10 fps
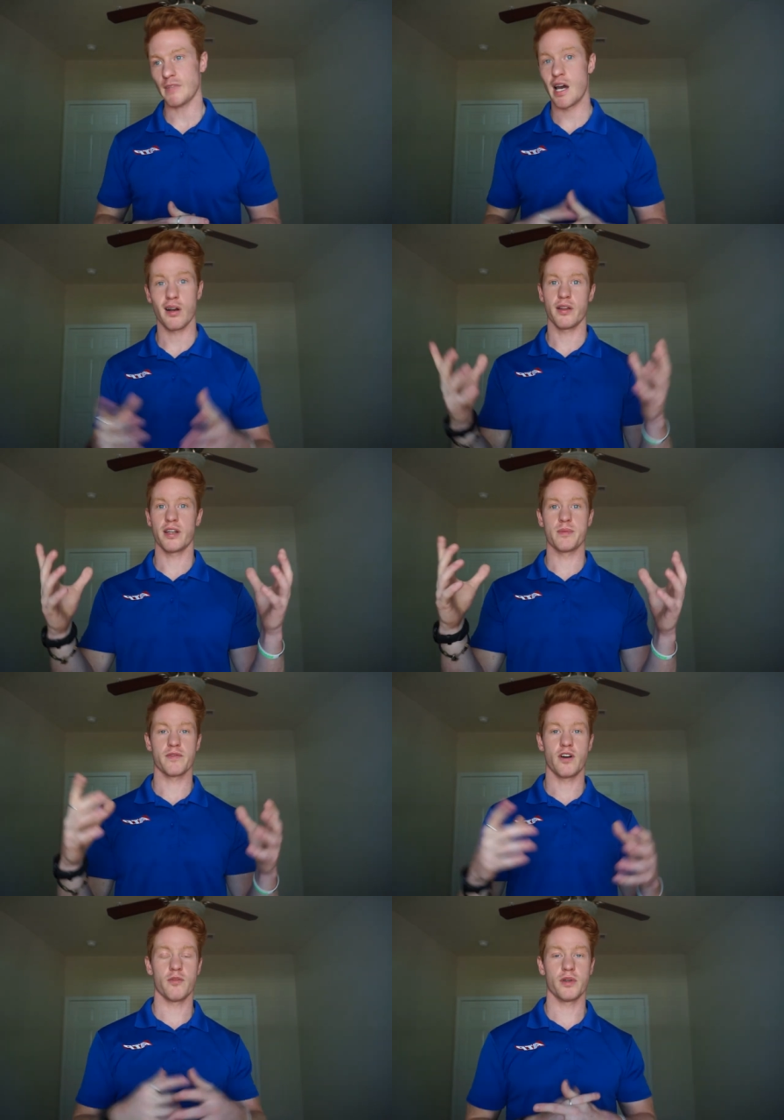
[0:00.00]
I don't know the names
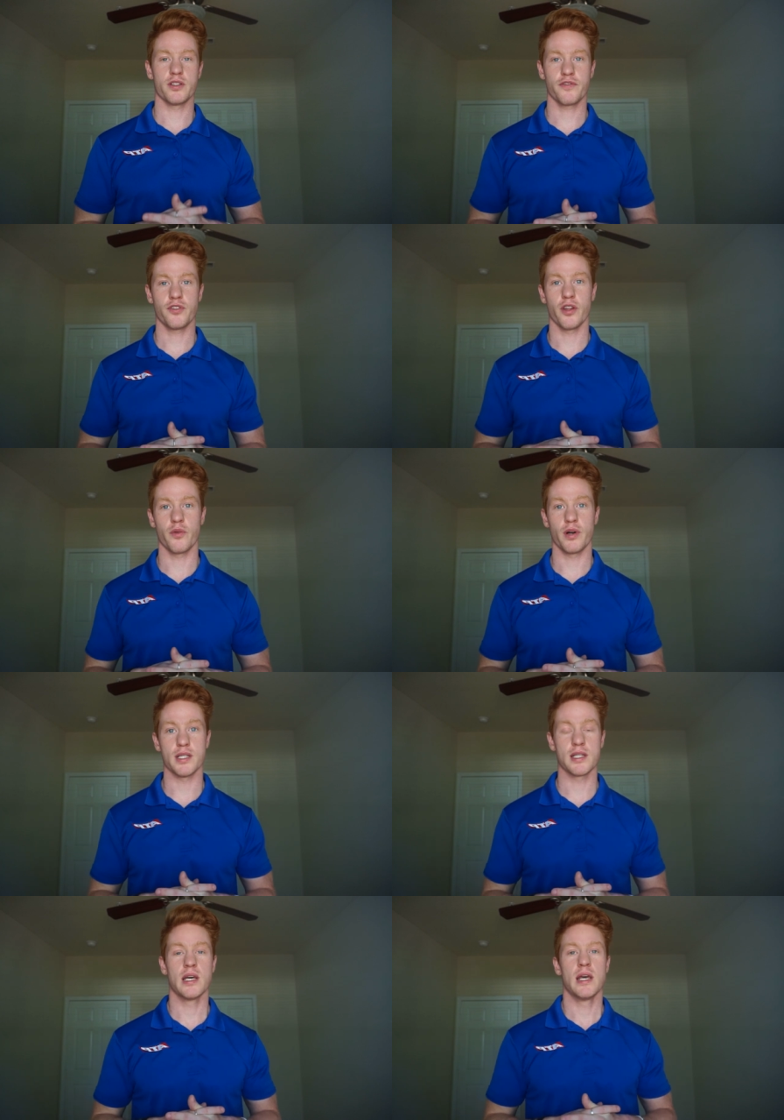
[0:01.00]
of all of them, but there's a few other
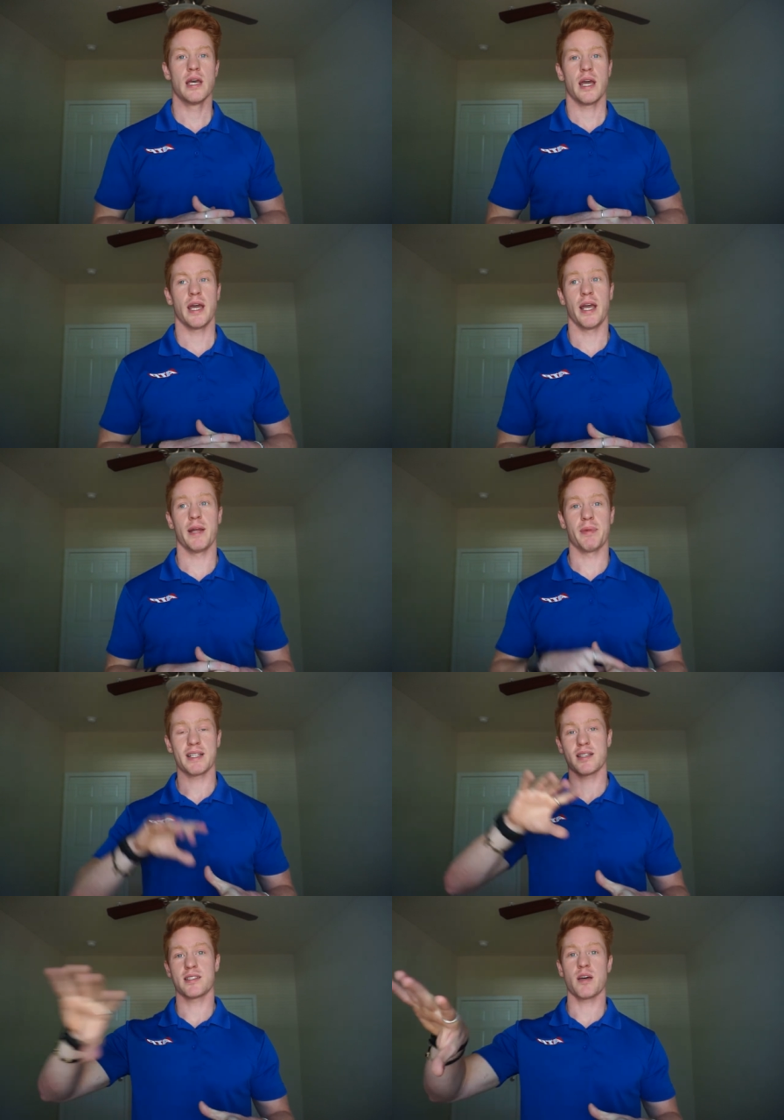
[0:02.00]
ones. and but
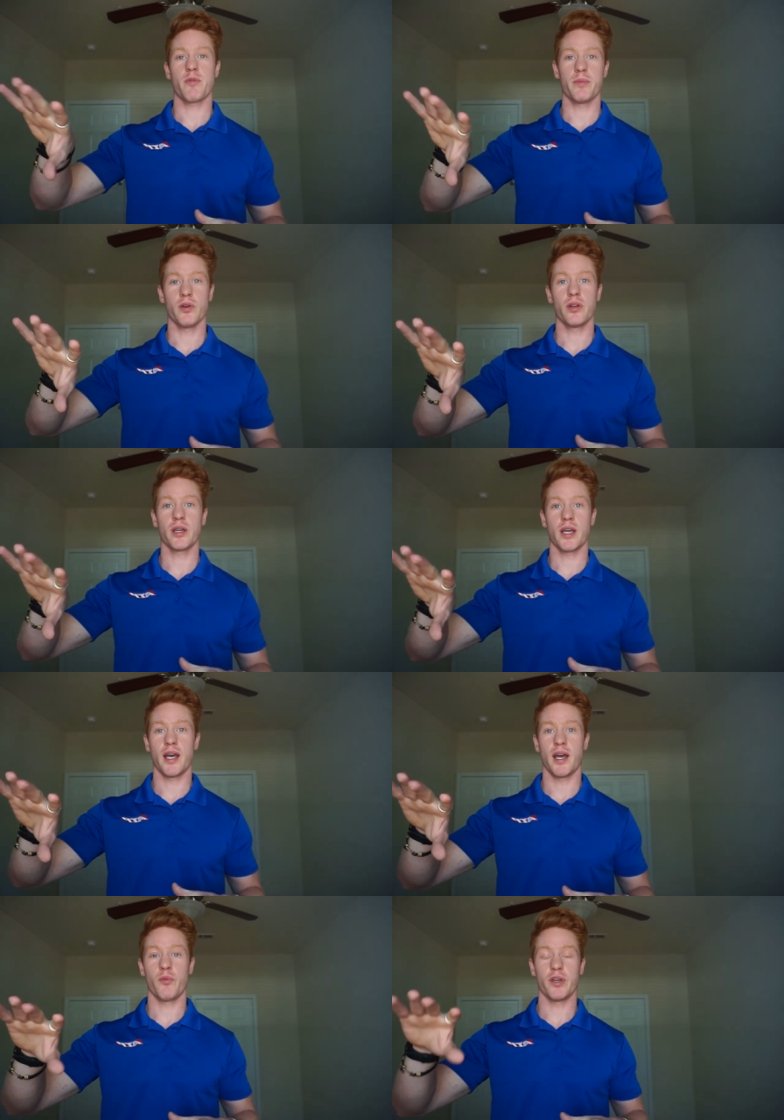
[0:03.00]
that's in a separate building,
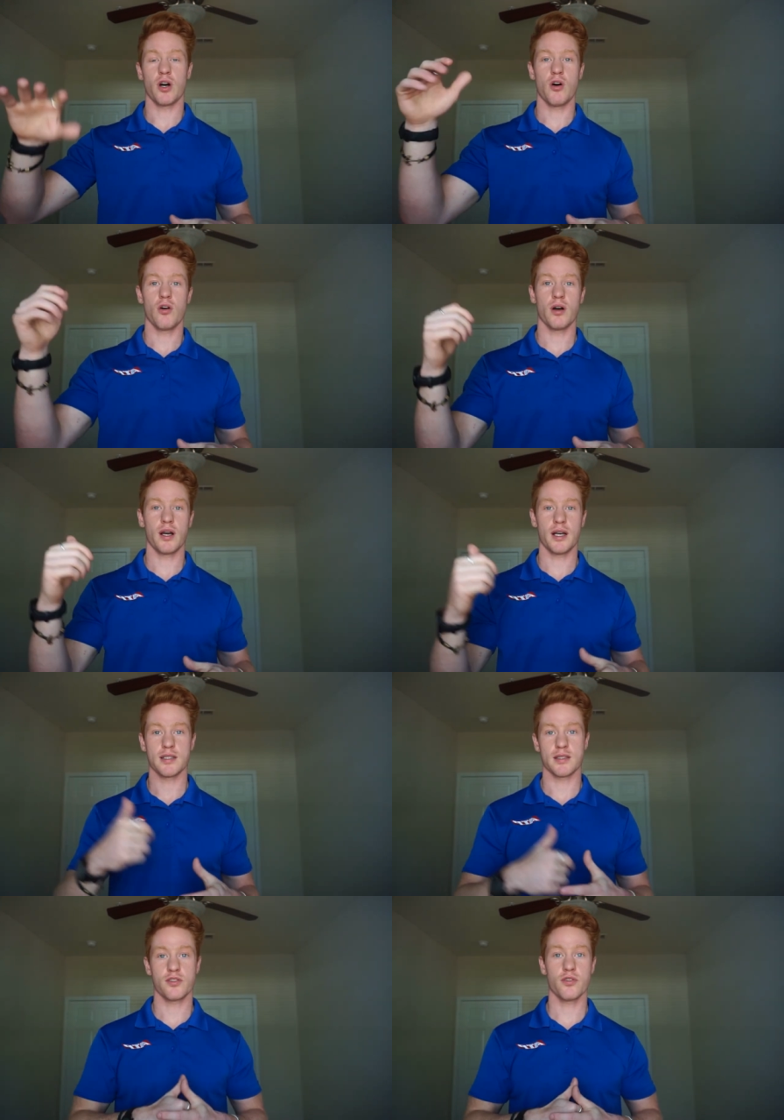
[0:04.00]
and we all,
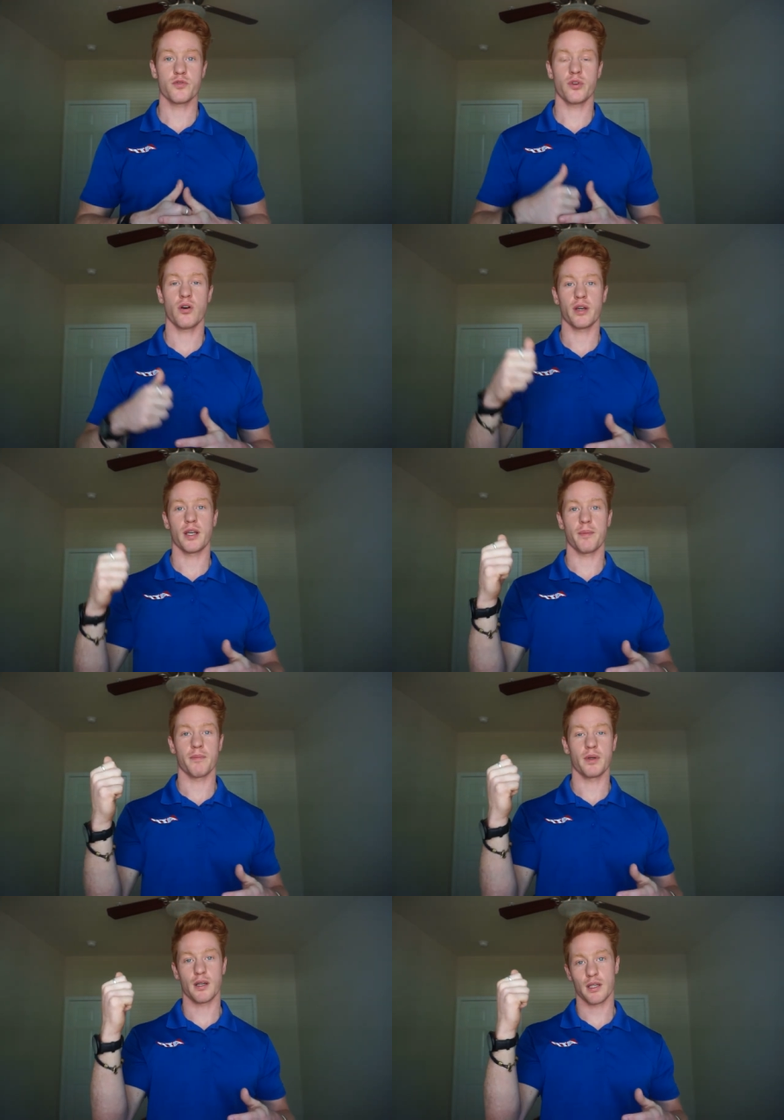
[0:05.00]
as students, we all get a
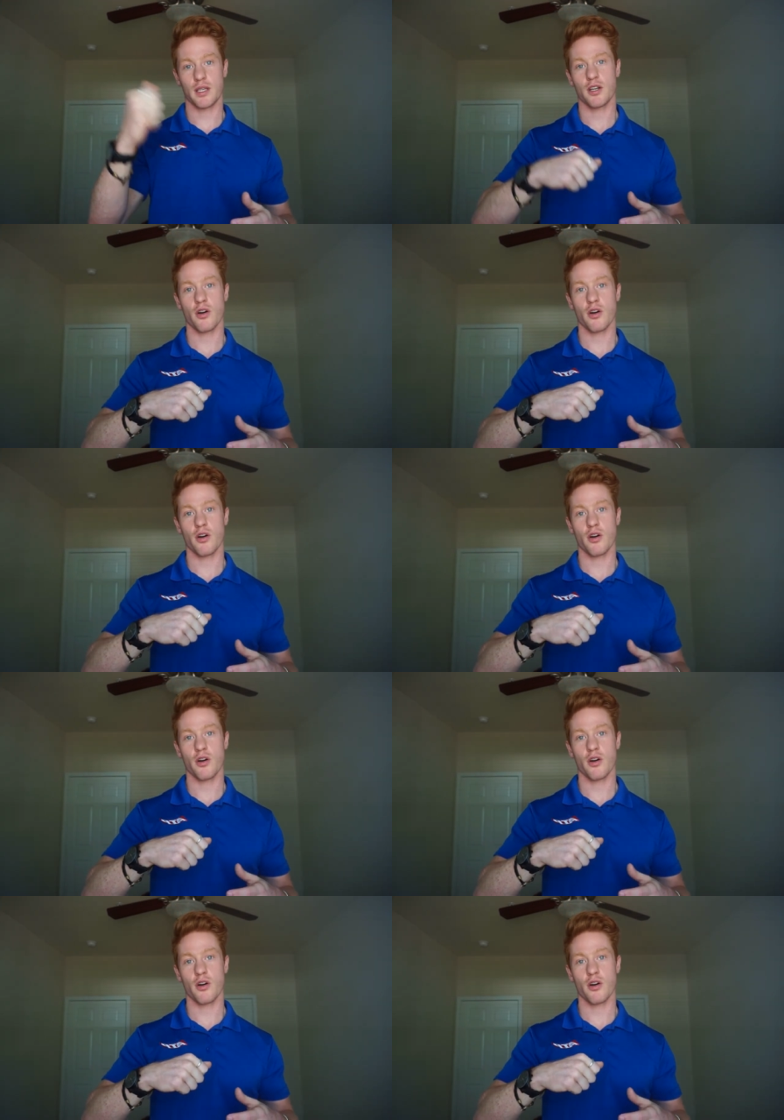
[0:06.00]
key